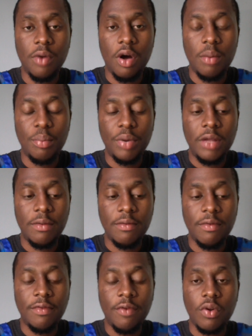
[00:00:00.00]
bring
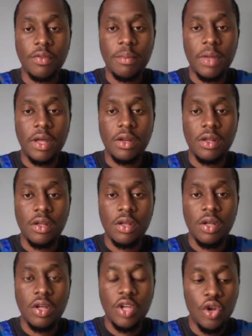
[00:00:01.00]
forth, man.
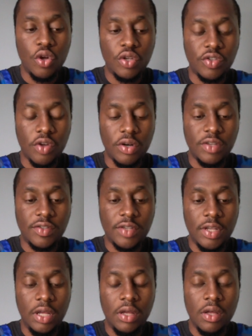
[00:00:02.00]
You're starting to
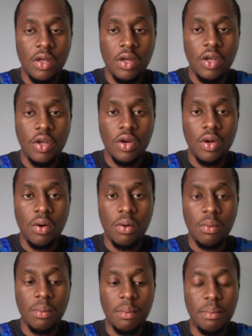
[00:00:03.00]
see
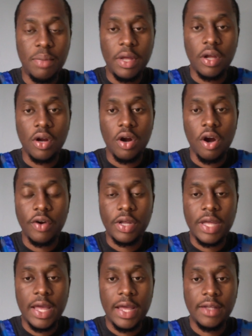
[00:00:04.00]
bigger
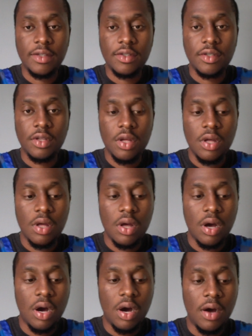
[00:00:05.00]
hurricanes,
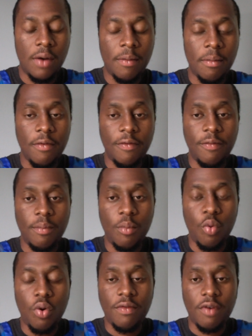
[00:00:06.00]

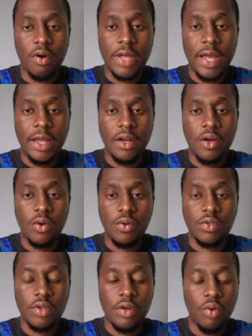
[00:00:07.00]
more volcanoes